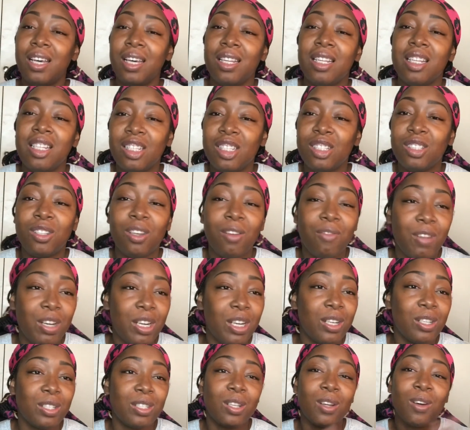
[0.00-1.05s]
this is your
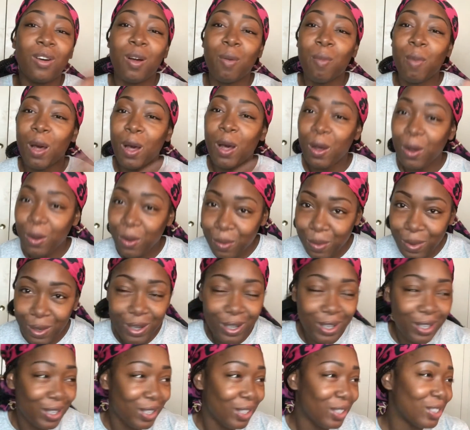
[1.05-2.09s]
video. So all my
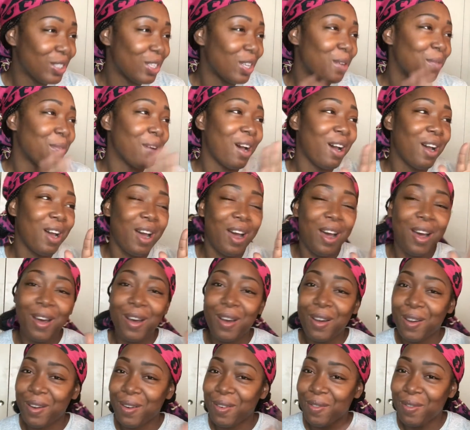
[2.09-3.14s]
homegirls, all
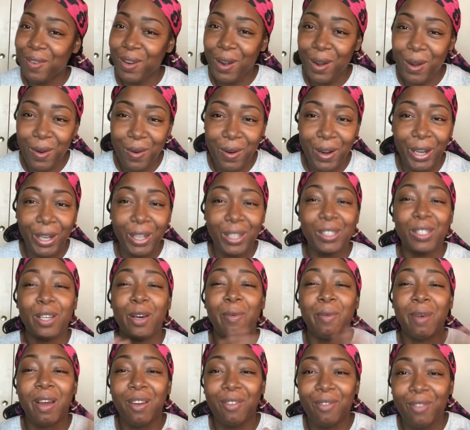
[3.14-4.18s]
my co-workers, all
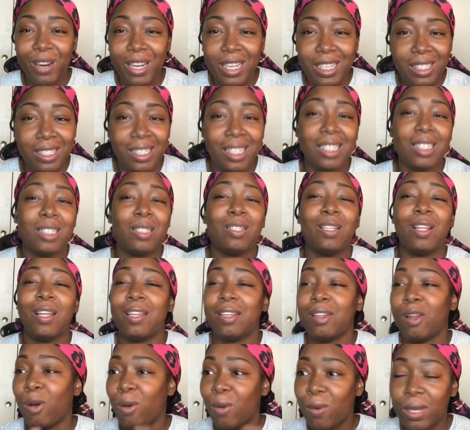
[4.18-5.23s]
my friends that's
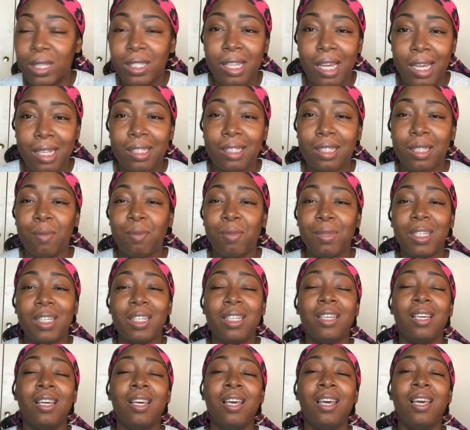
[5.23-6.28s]
always asking me